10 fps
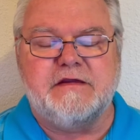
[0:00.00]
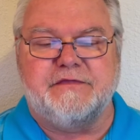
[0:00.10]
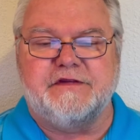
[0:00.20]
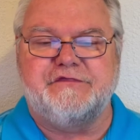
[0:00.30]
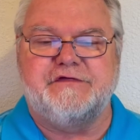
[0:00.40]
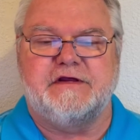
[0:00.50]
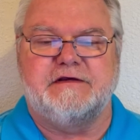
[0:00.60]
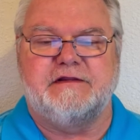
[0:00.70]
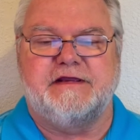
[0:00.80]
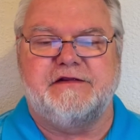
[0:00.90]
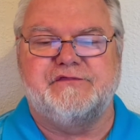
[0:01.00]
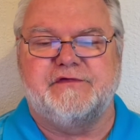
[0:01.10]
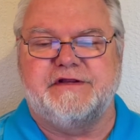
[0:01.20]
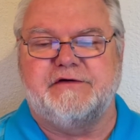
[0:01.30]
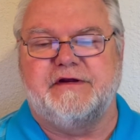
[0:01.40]
This young lady's
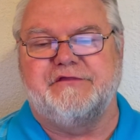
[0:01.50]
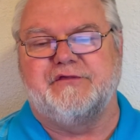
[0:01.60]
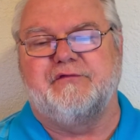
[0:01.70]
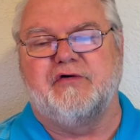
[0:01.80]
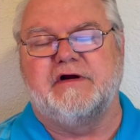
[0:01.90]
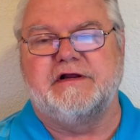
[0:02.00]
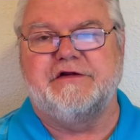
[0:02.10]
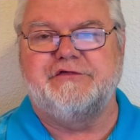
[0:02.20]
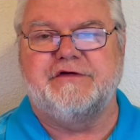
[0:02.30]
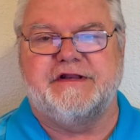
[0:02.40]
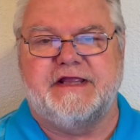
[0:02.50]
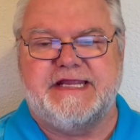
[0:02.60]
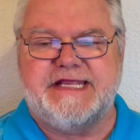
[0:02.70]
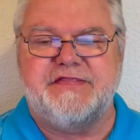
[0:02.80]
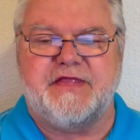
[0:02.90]
video has over
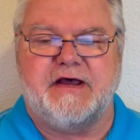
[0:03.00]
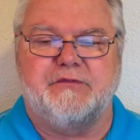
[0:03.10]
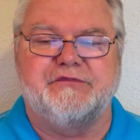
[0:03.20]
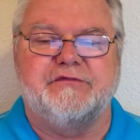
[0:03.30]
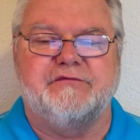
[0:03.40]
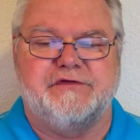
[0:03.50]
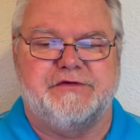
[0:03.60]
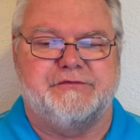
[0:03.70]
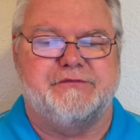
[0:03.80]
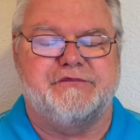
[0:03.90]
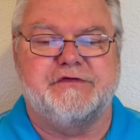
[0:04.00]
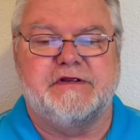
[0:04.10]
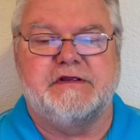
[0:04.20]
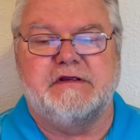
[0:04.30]
180,000 views.